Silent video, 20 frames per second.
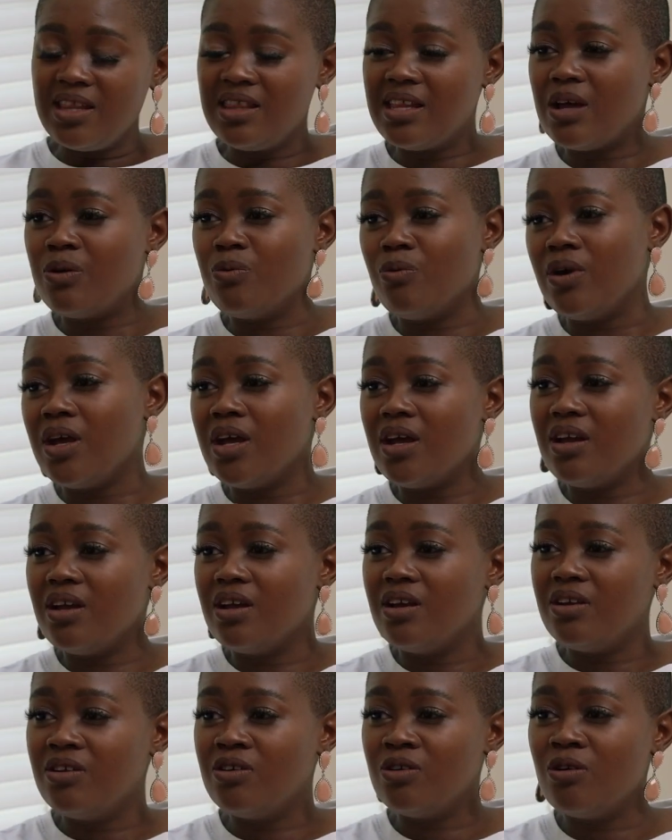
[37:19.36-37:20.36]
in that
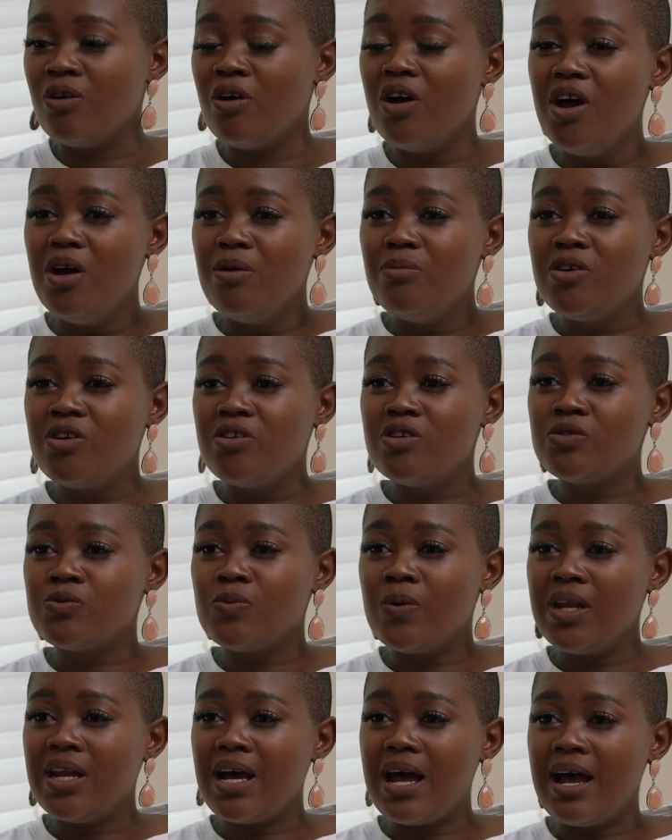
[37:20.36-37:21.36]
way.
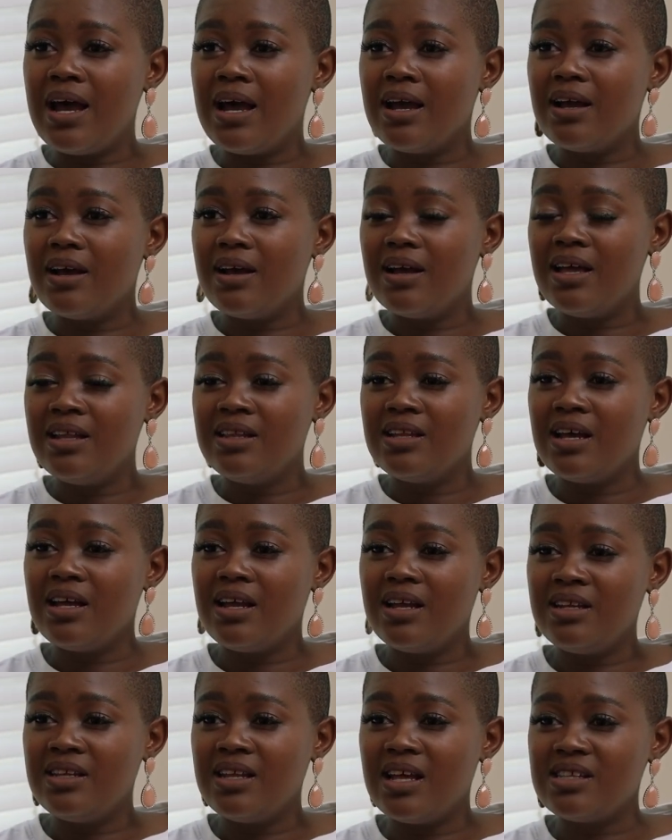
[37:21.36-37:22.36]
Because when
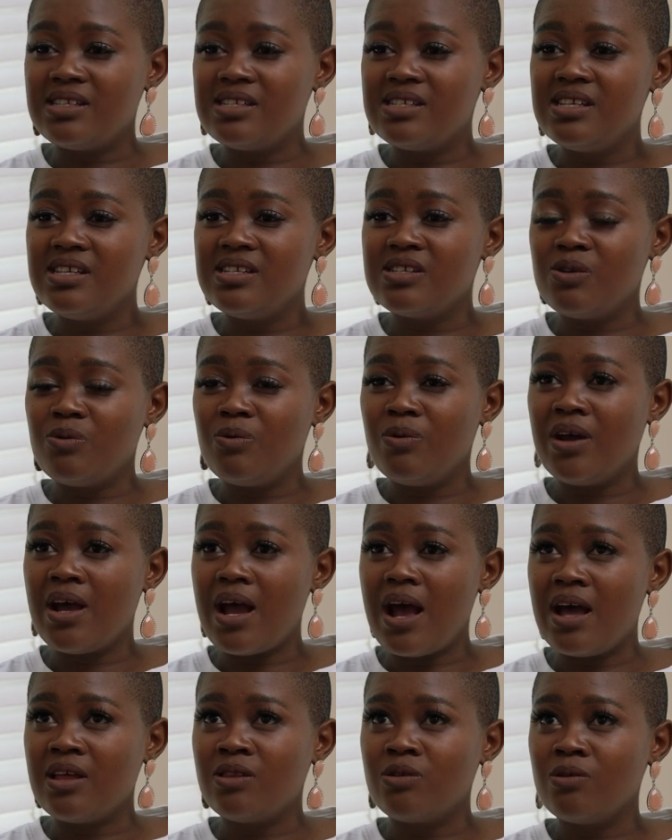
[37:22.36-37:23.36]
in that season
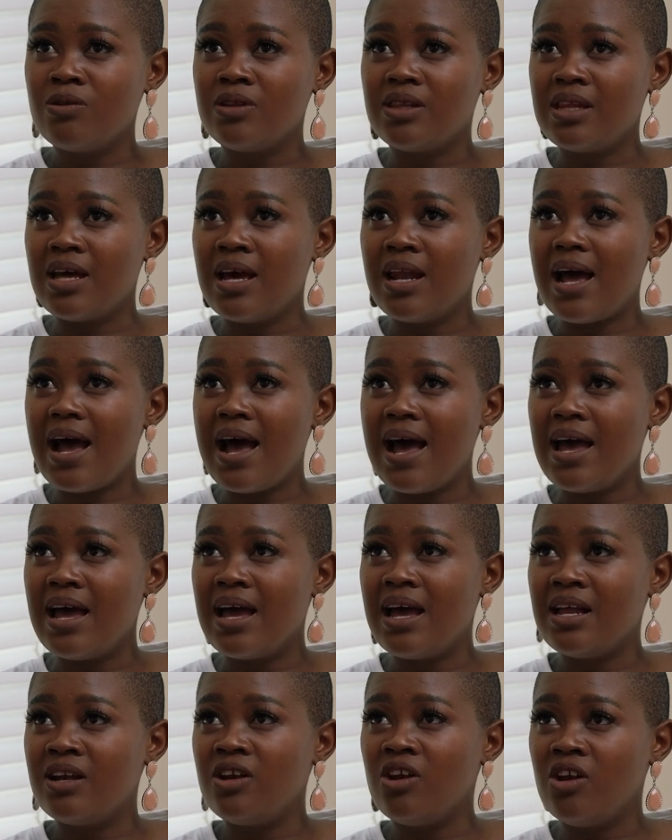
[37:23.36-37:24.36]
where I thought that I
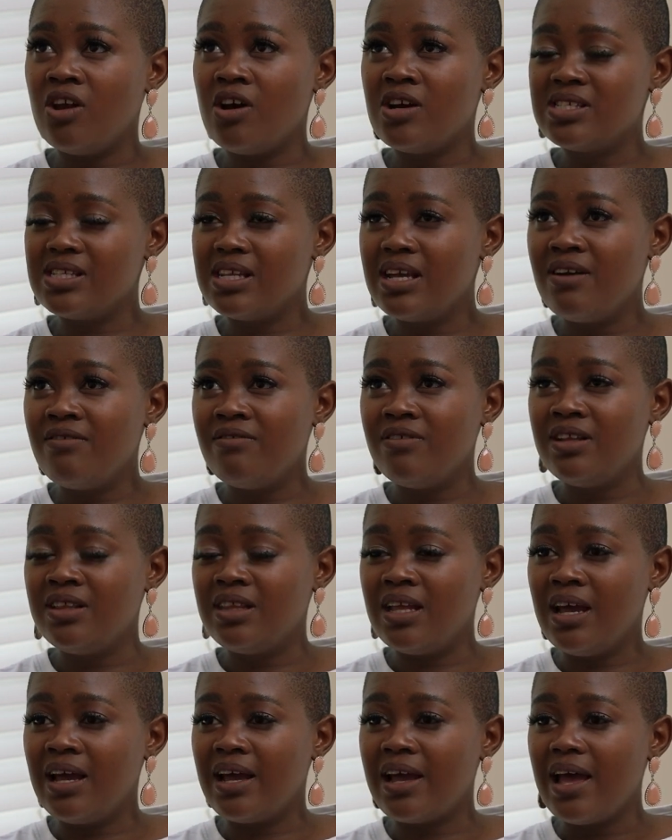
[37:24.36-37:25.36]
had lost
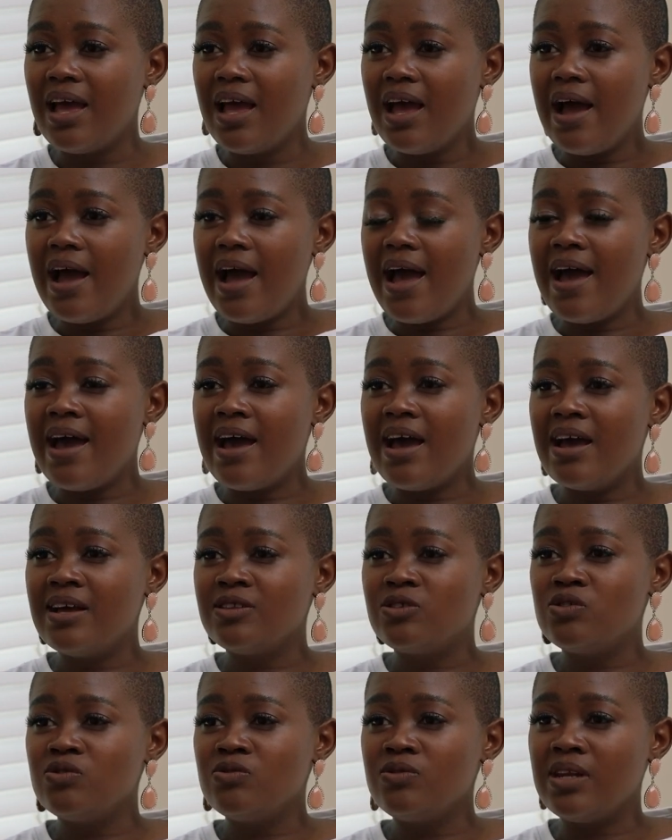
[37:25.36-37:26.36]
everything, I
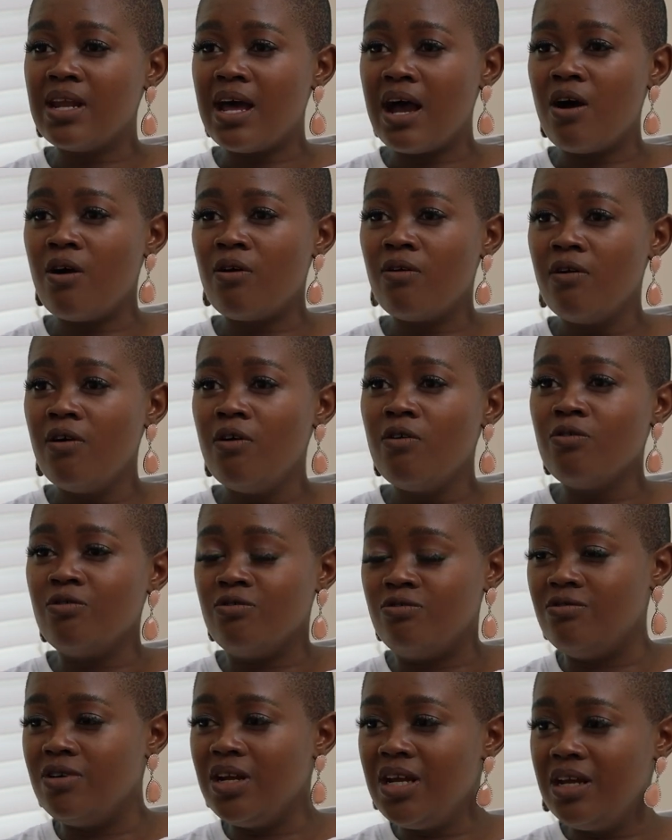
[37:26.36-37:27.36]
had to now
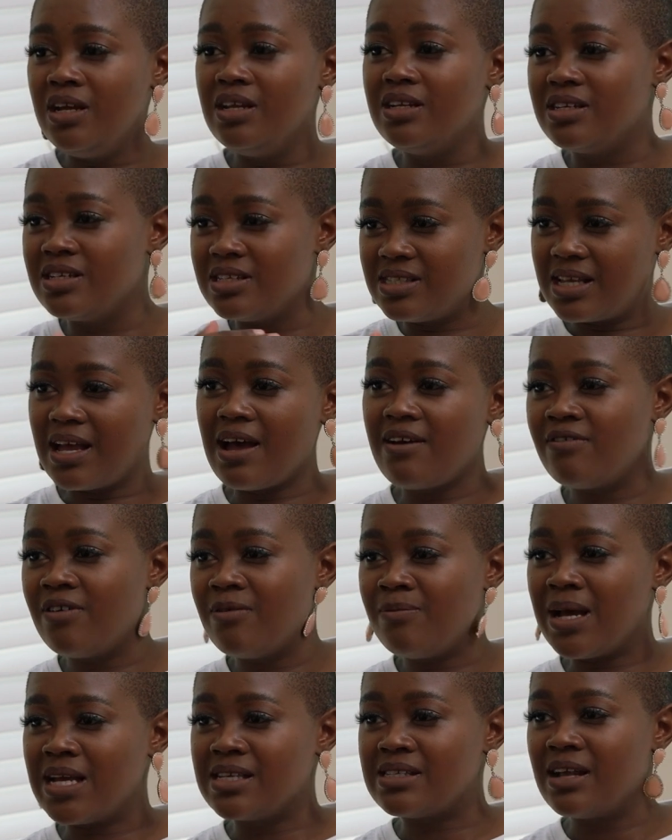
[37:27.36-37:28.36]

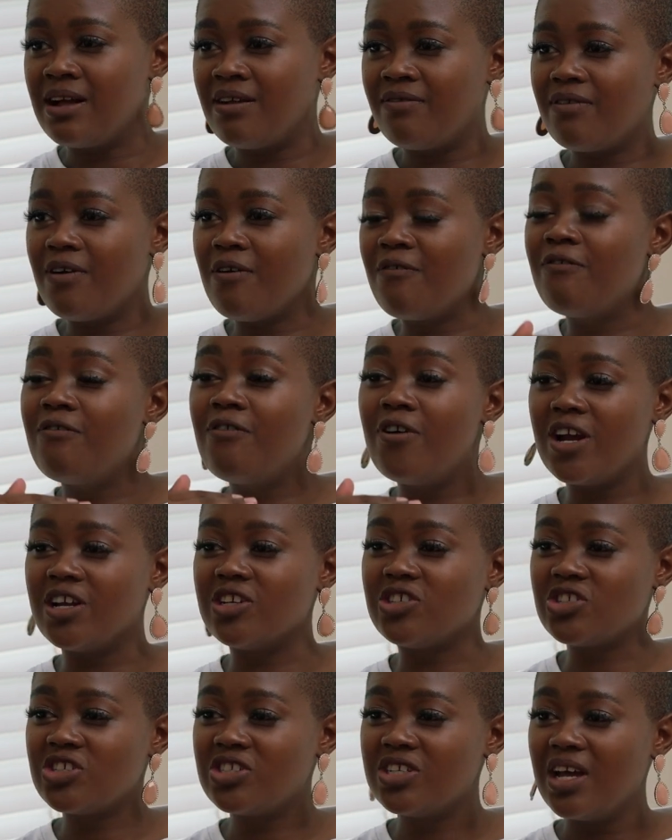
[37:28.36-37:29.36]
rediscover myself
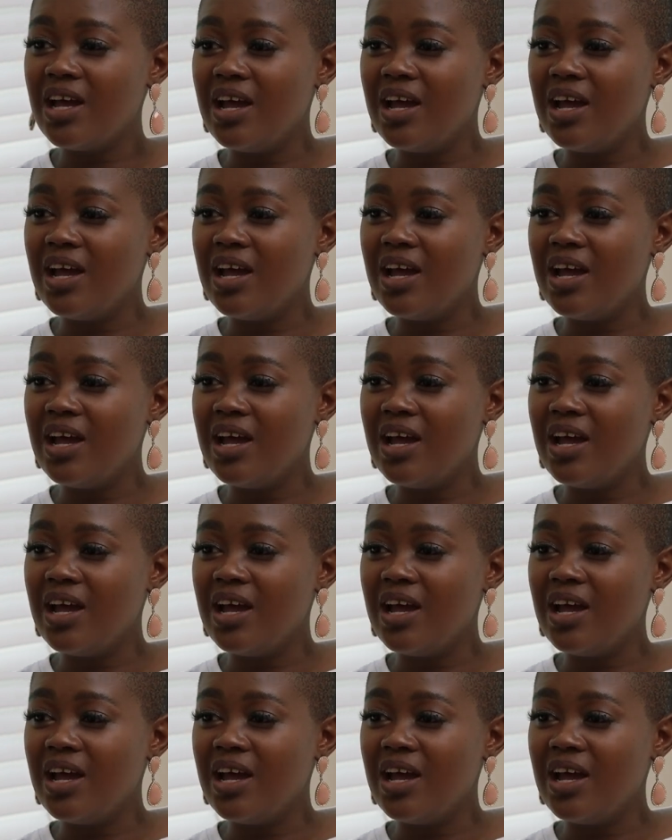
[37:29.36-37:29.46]
afresh.